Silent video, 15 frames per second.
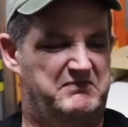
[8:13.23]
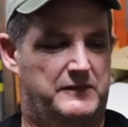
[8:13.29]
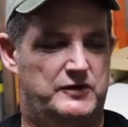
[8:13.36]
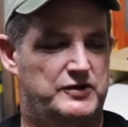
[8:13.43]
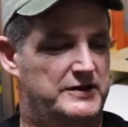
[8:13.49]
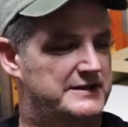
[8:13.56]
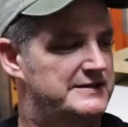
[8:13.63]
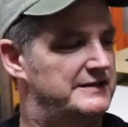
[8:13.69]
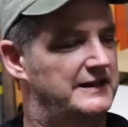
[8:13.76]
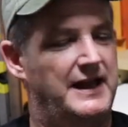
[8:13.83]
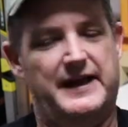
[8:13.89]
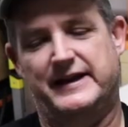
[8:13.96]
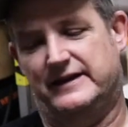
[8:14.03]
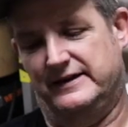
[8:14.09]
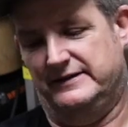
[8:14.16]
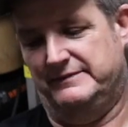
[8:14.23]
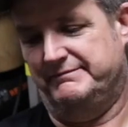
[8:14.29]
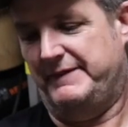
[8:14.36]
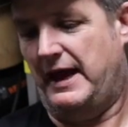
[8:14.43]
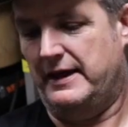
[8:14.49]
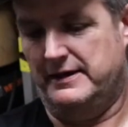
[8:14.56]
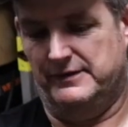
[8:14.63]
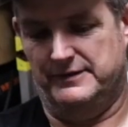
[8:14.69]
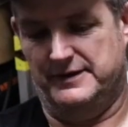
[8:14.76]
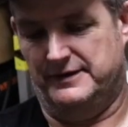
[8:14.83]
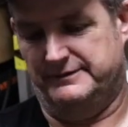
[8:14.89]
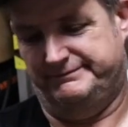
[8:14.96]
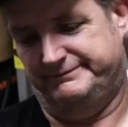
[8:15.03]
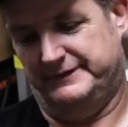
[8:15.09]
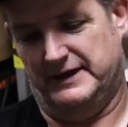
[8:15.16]
Just like it. I don't know.
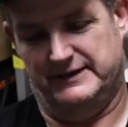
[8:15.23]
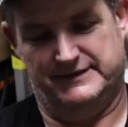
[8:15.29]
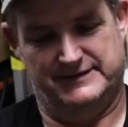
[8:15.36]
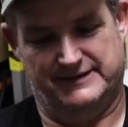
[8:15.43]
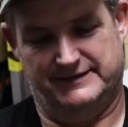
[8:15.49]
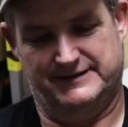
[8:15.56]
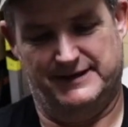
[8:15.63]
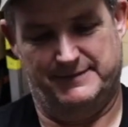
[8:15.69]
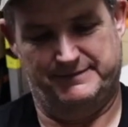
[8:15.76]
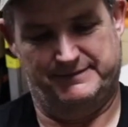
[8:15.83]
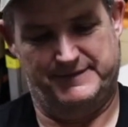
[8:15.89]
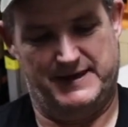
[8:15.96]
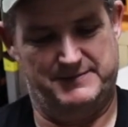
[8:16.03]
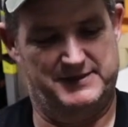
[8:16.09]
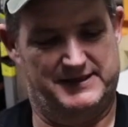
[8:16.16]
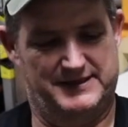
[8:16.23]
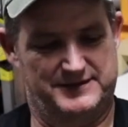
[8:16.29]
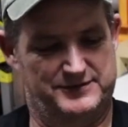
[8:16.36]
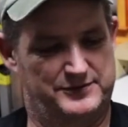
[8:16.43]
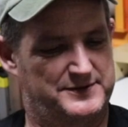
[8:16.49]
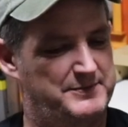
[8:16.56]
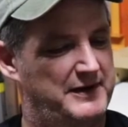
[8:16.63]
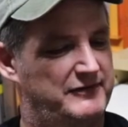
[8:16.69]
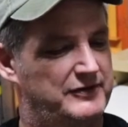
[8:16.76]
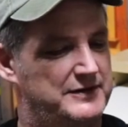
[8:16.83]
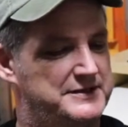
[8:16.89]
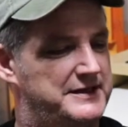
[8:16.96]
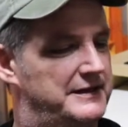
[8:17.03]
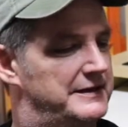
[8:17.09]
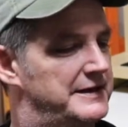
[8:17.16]
It's something, maybe because it was my
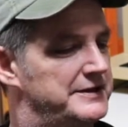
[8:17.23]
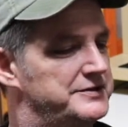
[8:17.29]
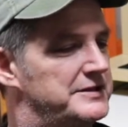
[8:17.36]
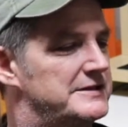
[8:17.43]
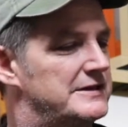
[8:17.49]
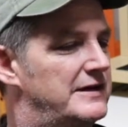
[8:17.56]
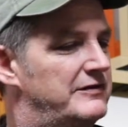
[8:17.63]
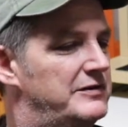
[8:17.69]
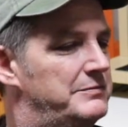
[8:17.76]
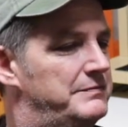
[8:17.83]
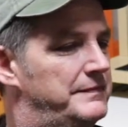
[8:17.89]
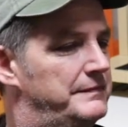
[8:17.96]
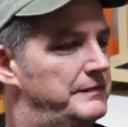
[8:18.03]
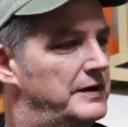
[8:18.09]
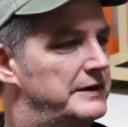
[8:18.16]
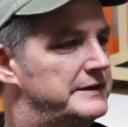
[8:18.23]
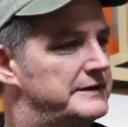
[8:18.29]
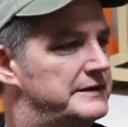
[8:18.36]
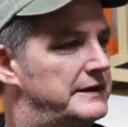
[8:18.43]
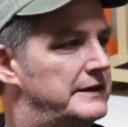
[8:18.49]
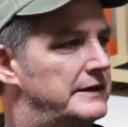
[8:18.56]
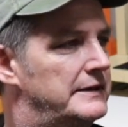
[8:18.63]
first gun, I just love them, but